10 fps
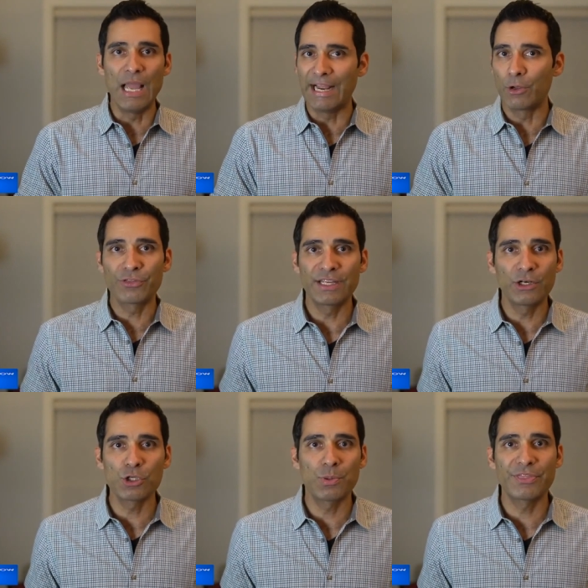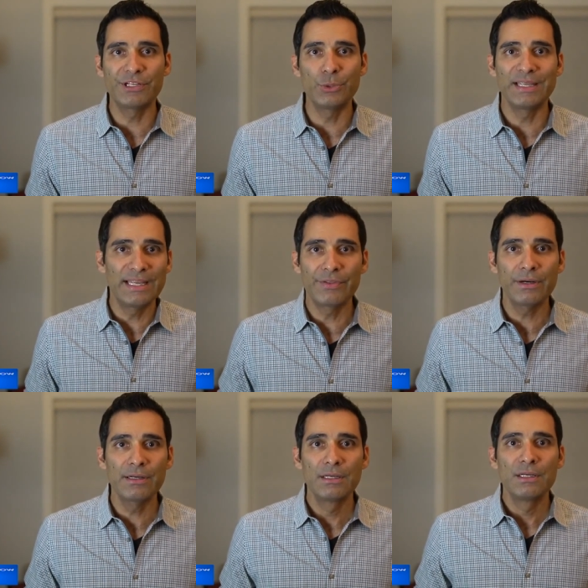I don't think knows what they're doing
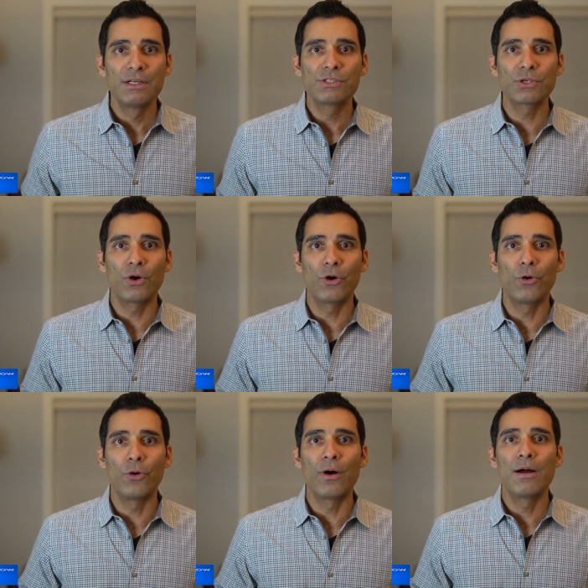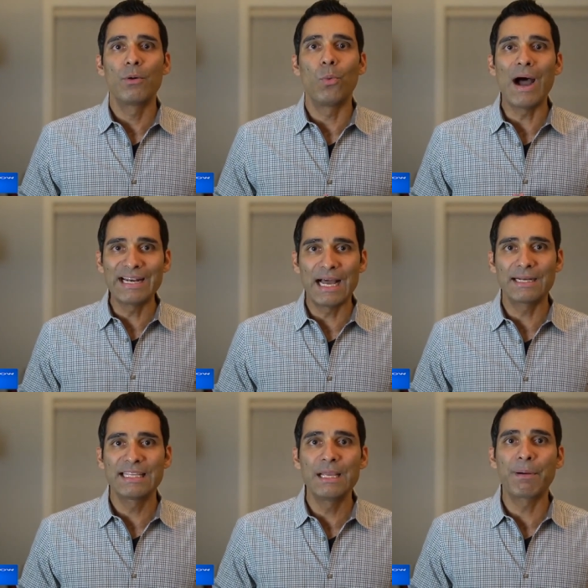either. So why
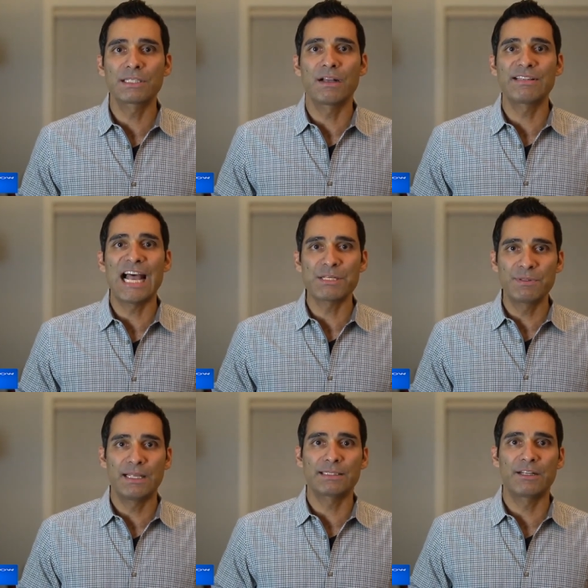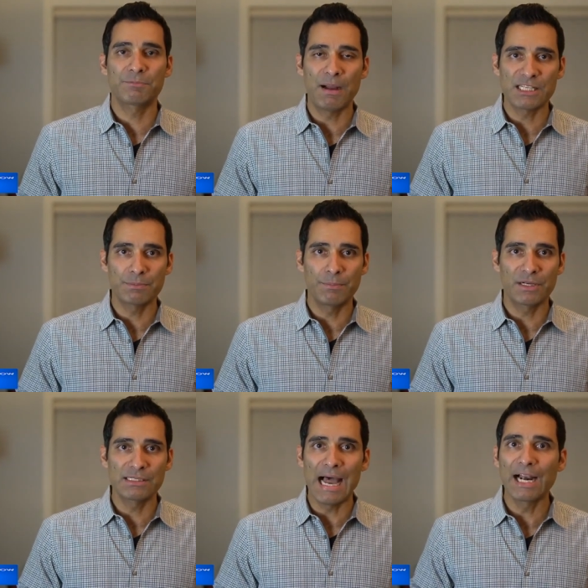not keep ourselves as protected as possible?
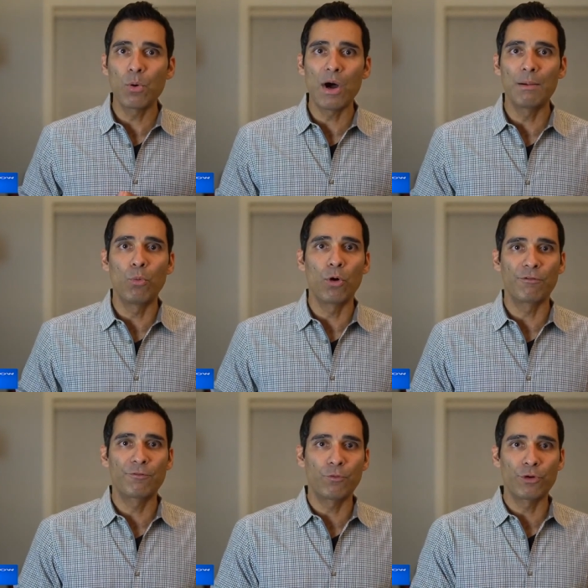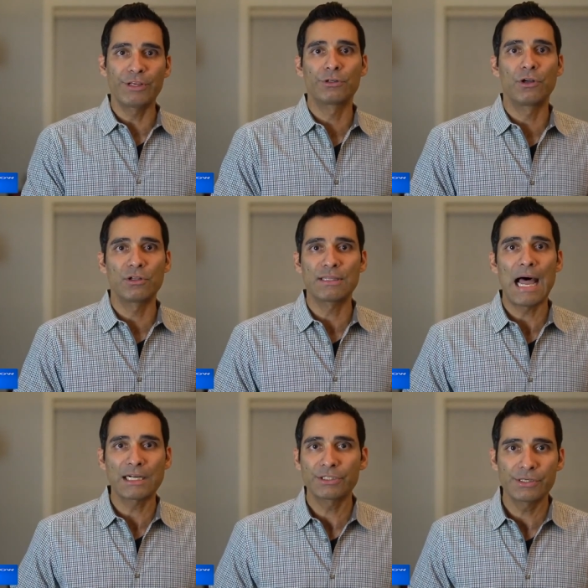Because I don't want more 40-year-old
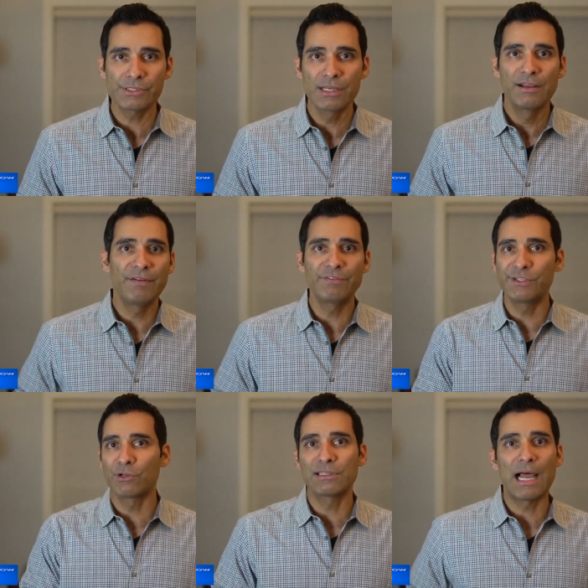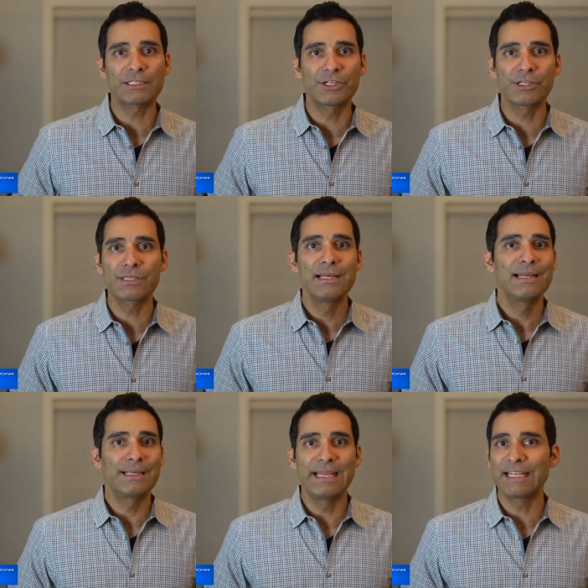doctors, 50-year-old doctors
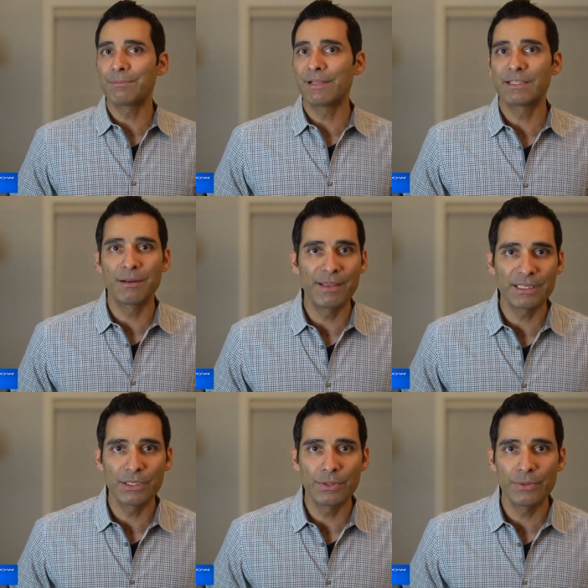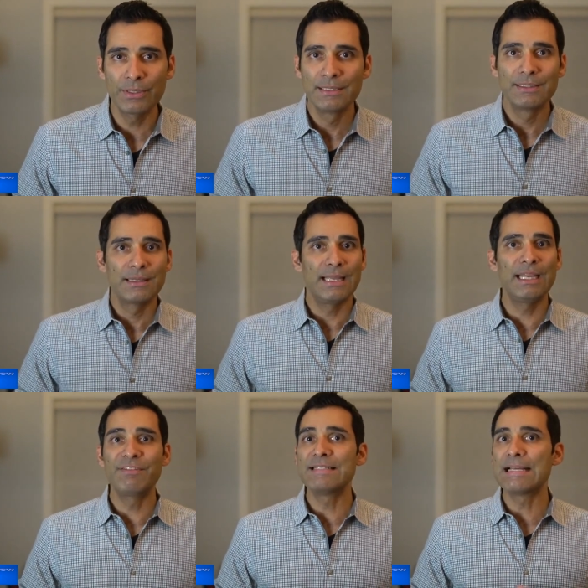getting admitted to the MICU,
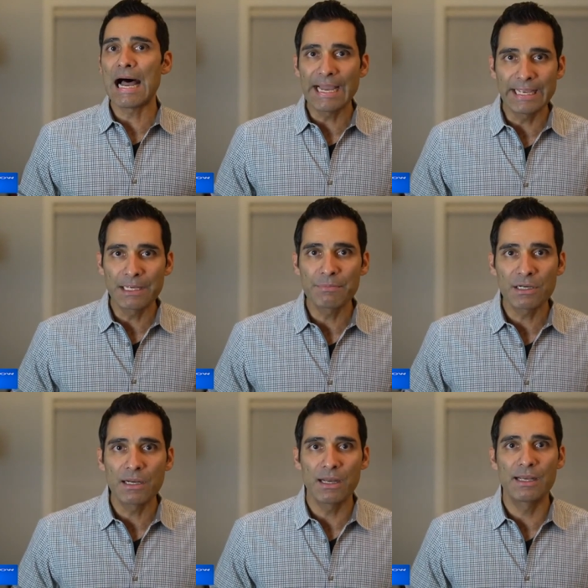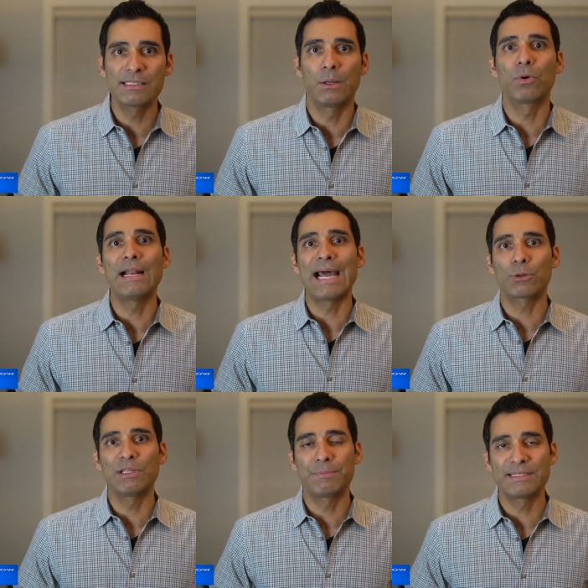even dying because they weren't
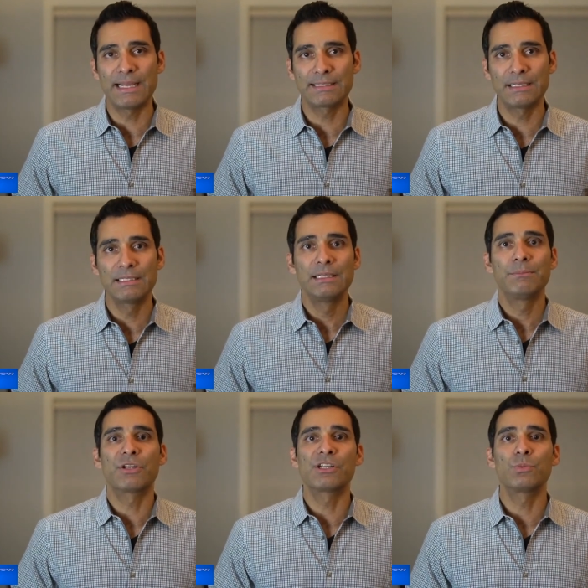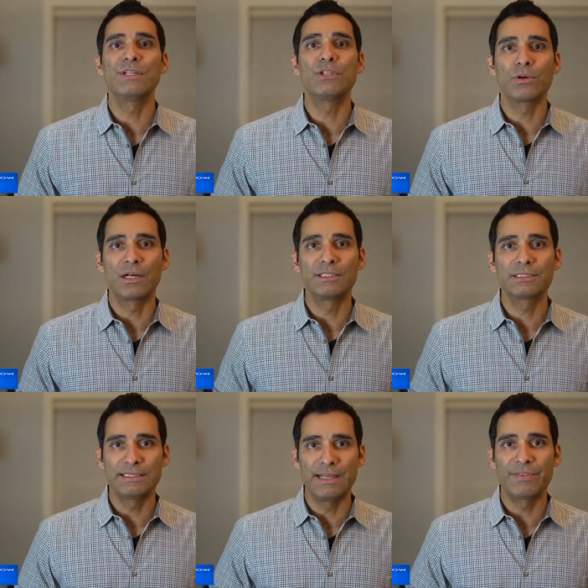adequately protected because we don't
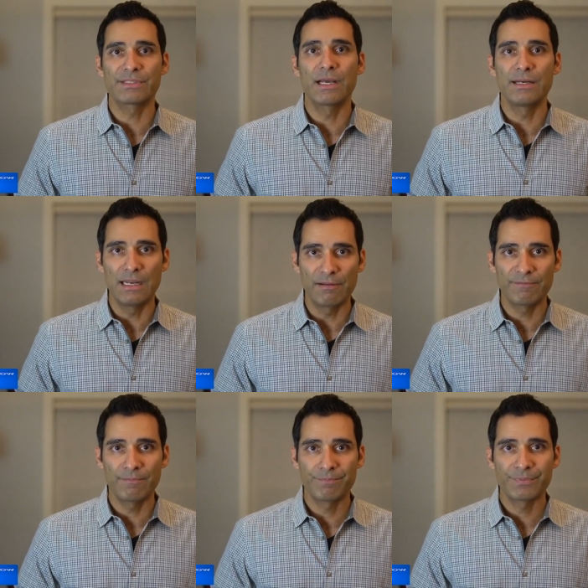understand this enough.